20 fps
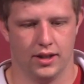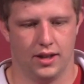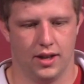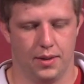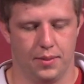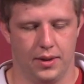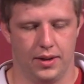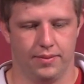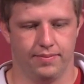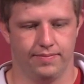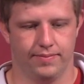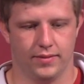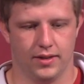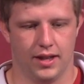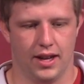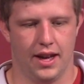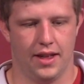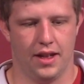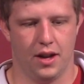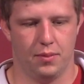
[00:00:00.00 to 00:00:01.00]
I mean,
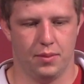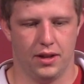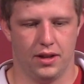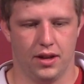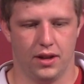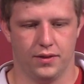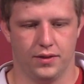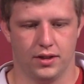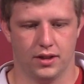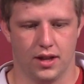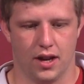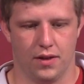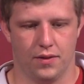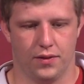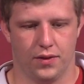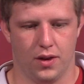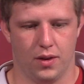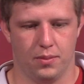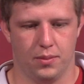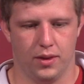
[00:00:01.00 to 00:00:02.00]
yeah, that'd be tough to come
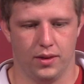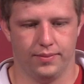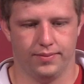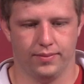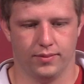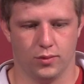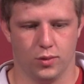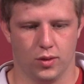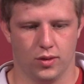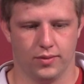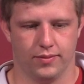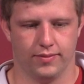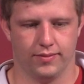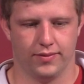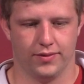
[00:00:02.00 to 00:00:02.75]
from, but we're